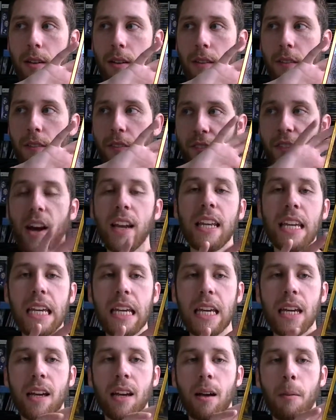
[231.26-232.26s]

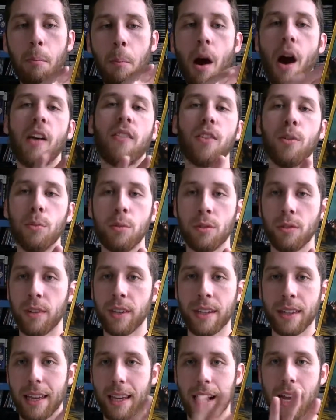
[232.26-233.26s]
funny Marvel
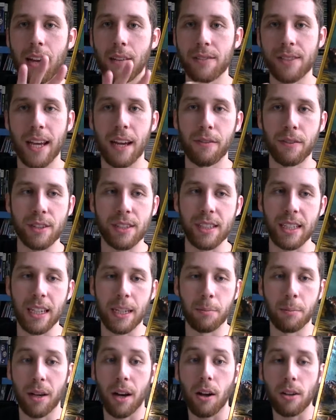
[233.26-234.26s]
movie that I have ever
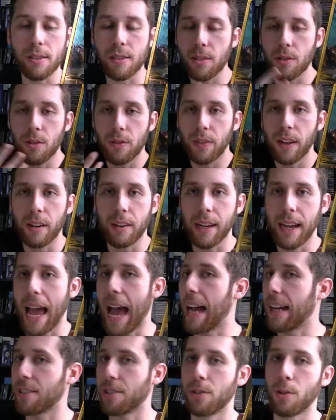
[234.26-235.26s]
seen, but also very
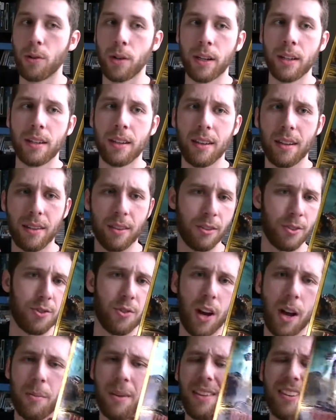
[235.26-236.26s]
action-oriented, and there's
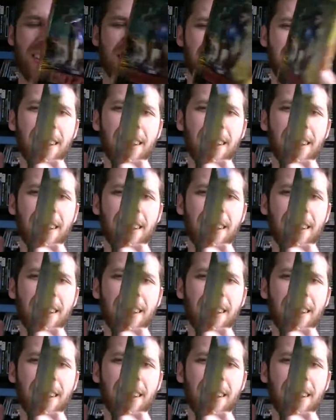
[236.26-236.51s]
drama.